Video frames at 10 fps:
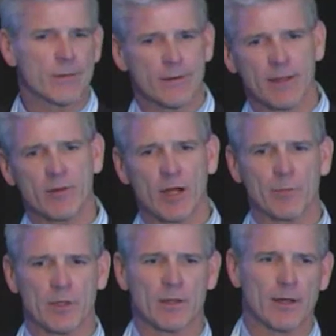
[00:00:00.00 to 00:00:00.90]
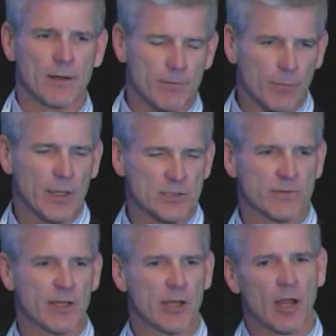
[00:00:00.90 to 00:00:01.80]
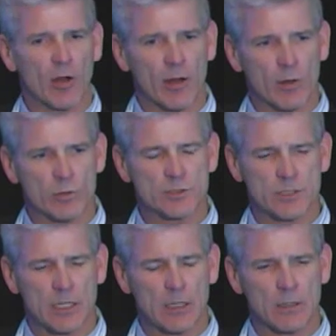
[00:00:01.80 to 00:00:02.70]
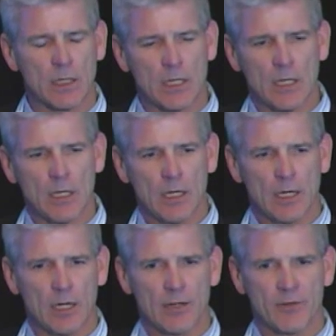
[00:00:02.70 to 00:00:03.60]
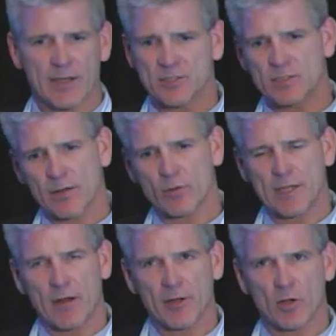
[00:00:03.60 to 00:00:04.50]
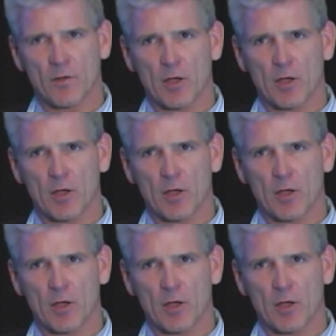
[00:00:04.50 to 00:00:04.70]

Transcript: even up in the Pennsylvania area with Shell. You've got several down here on the